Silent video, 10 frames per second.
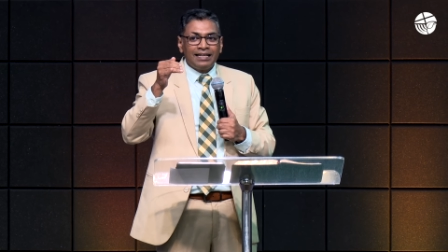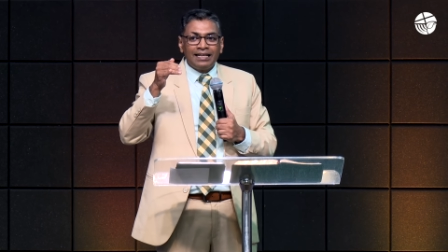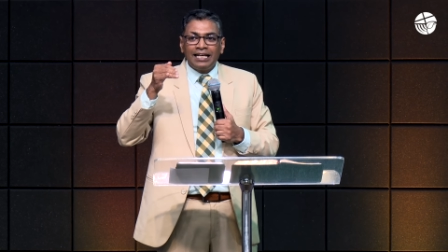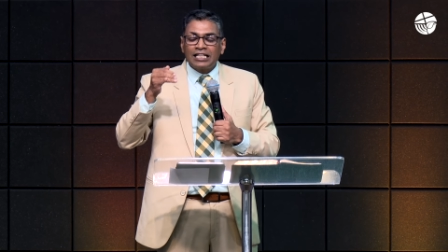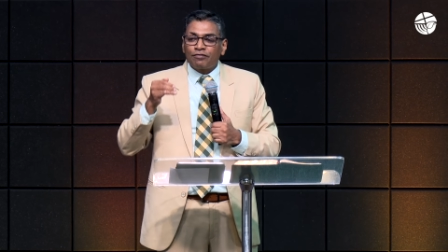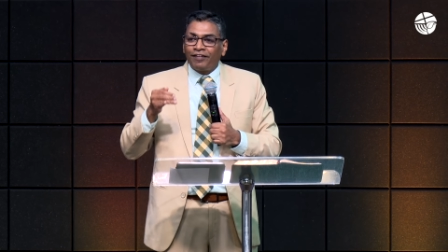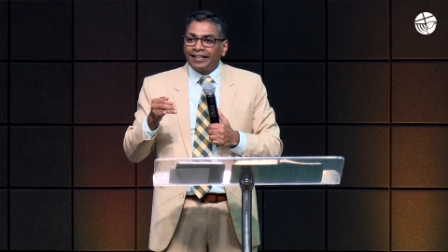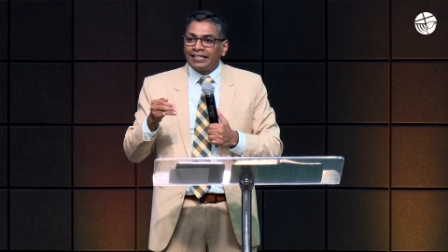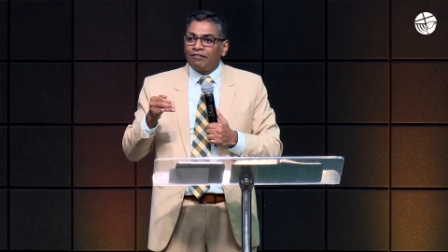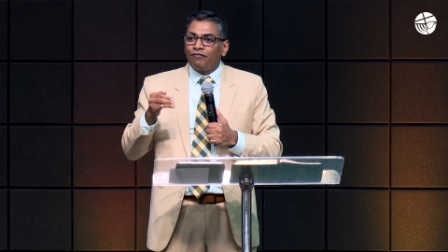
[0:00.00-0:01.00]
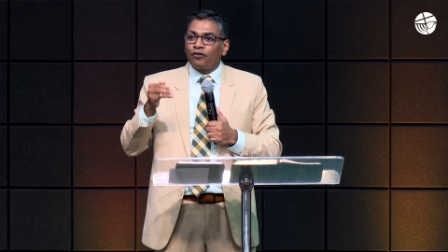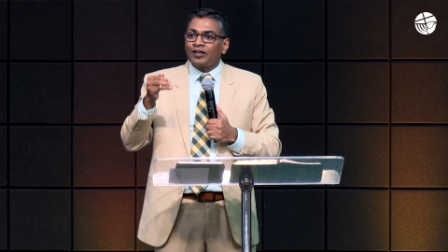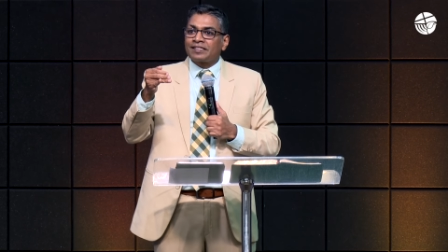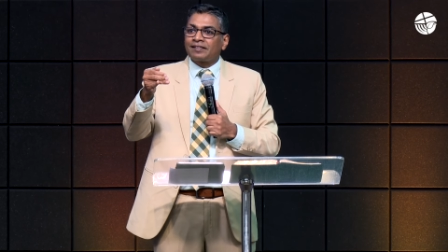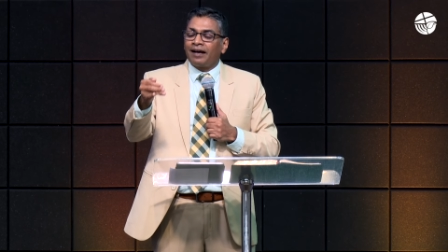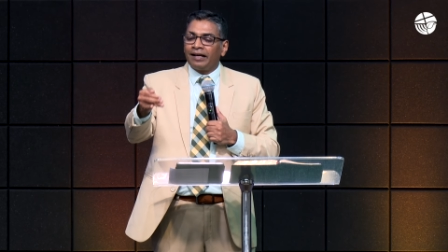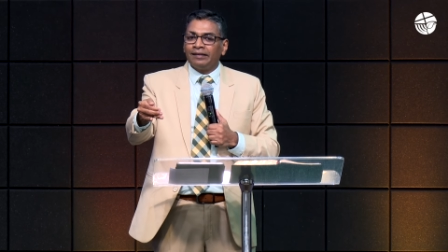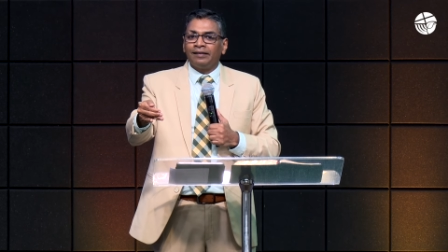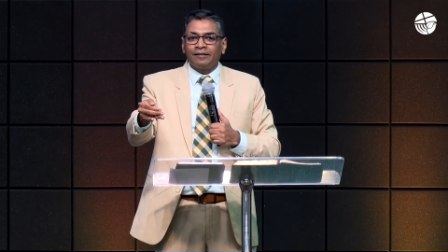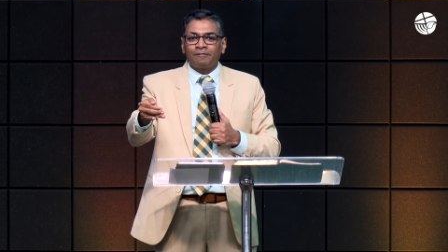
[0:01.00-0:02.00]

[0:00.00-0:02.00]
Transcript: he's fighting for Israel.